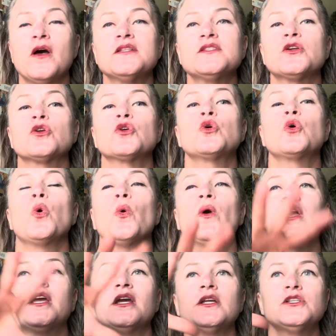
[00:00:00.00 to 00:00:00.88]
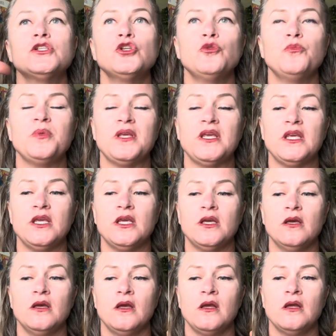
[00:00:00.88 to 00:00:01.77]
are going to
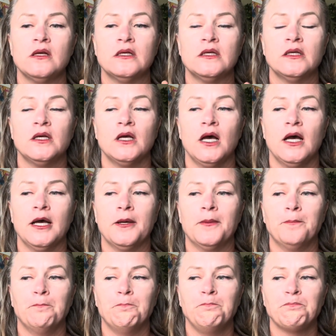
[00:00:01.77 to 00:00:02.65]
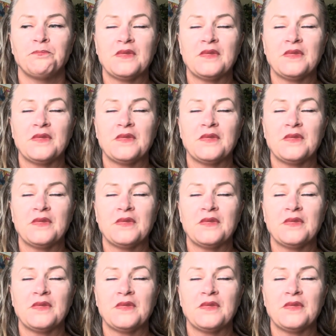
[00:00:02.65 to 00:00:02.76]
be kind